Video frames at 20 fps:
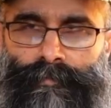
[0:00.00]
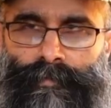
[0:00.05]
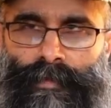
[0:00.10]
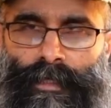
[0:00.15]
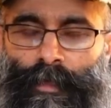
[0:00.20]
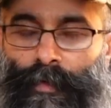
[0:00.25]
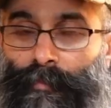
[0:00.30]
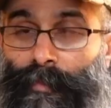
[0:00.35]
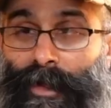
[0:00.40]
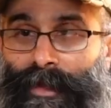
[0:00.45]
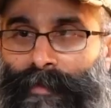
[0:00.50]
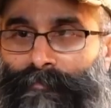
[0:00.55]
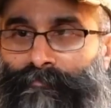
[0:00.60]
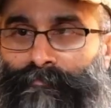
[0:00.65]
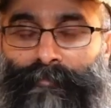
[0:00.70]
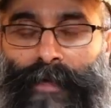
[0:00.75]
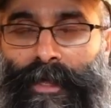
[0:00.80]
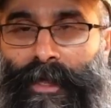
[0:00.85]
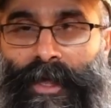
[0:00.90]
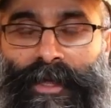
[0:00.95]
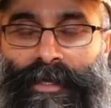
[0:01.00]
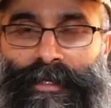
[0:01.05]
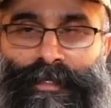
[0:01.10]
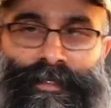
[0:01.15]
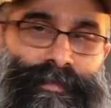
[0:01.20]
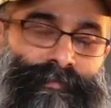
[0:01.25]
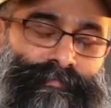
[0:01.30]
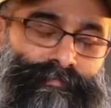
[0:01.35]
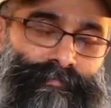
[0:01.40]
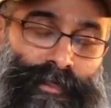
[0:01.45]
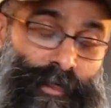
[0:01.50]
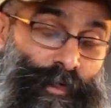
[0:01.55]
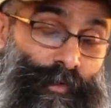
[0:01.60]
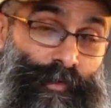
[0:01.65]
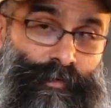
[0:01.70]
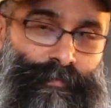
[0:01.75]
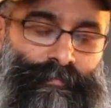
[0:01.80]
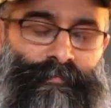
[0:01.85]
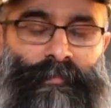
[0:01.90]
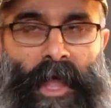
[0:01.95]
under my eyes and under
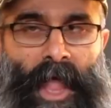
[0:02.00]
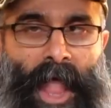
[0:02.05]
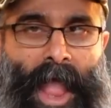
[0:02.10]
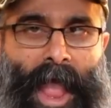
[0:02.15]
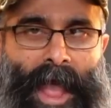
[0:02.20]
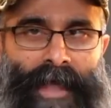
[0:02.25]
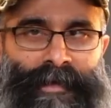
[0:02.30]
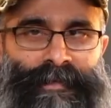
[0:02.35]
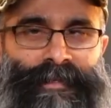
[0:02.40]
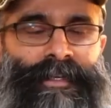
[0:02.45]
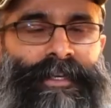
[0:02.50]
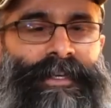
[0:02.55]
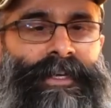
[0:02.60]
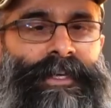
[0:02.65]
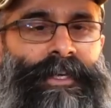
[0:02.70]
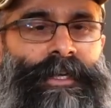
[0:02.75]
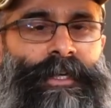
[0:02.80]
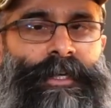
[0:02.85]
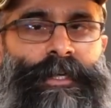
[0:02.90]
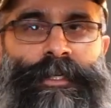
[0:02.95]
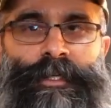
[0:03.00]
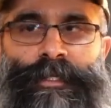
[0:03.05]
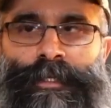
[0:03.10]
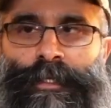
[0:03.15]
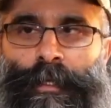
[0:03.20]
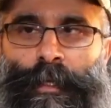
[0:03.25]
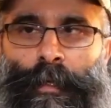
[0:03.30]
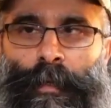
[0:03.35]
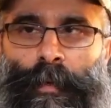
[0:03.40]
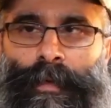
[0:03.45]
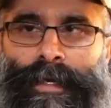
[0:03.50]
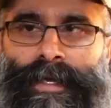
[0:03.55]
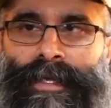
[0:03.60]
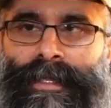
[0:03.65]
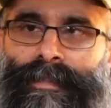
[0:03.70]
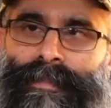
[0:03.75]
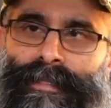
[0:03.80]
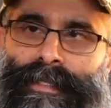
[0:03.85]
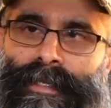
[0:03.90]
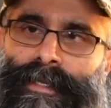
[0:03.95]
the hat. So
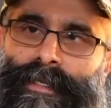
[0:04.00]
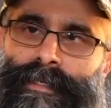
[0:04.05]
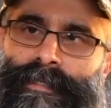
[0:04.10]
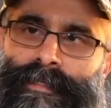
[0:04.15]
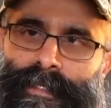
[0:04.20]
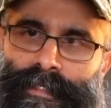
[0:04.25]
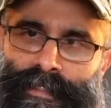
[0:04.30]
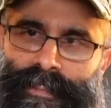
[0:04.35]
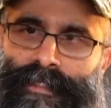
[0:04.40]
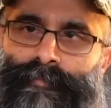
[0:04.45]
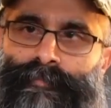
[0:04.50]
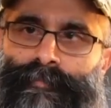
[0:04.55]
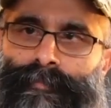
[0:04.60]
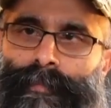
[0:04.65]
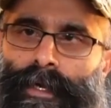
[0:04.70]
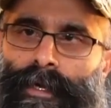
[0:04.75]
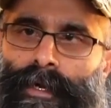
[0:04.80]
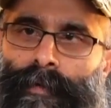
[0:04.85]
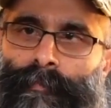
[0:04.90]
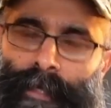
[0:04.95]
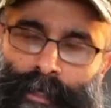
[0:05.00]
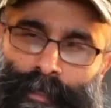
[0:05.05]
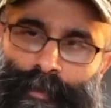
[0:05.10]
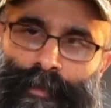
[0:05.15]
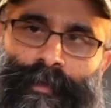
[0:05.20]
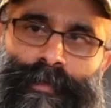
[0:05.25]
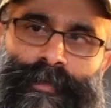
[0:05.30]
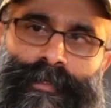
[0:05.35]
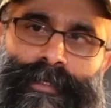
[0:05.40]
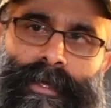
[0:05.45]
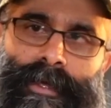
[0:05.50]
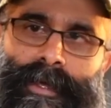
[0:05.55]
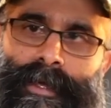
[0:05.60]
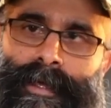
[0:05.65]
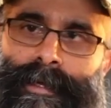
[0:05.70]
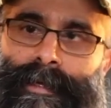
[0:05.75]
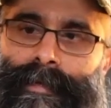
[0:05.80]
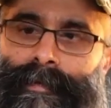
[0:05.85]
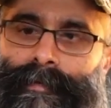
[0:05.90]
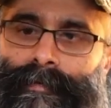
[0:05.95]
in the test pictures
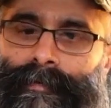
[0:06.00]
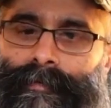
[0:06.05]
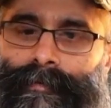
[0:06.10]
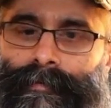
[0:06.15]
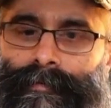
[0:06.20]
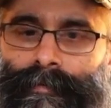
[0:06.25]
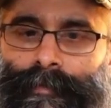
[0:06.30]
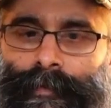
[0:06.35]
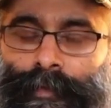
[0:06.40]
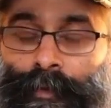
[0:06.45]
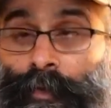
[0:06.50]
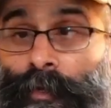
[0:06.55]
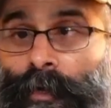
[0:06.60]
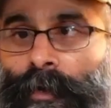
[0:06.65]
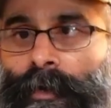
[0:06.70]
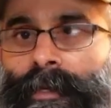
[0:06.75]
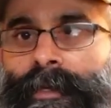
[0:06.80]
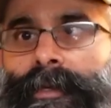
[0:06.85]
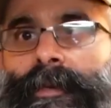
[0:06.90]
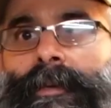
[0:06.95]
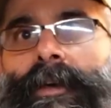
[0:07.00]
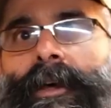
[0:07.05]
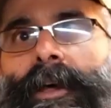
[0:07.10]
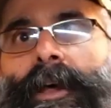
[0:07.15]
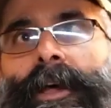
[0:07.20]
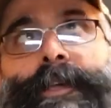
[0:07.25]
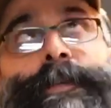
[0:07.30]
I took, I